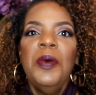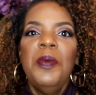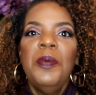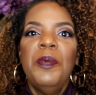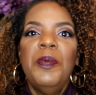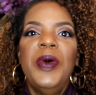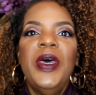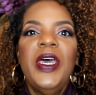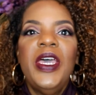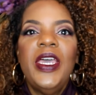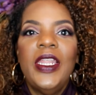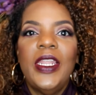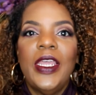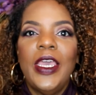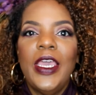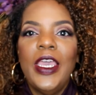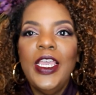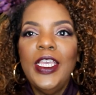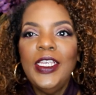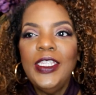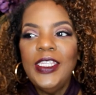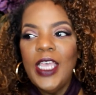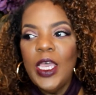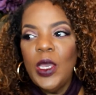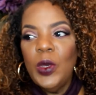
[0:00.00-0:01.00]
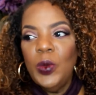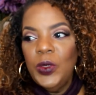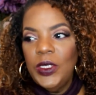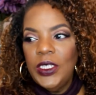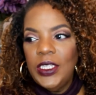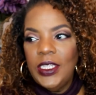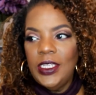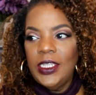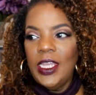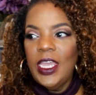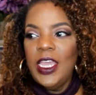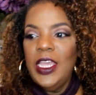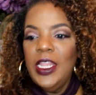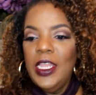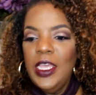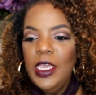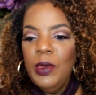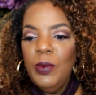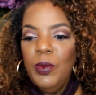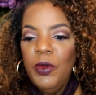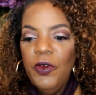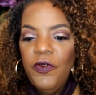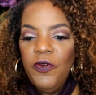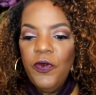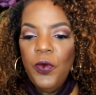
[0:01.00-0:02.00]
But as I was
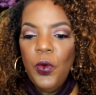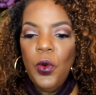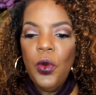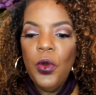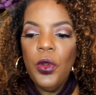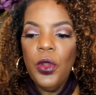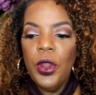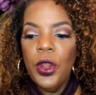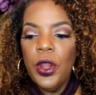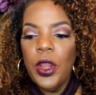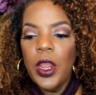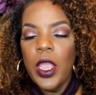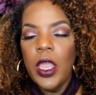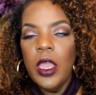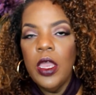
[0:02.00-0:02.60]
stating before,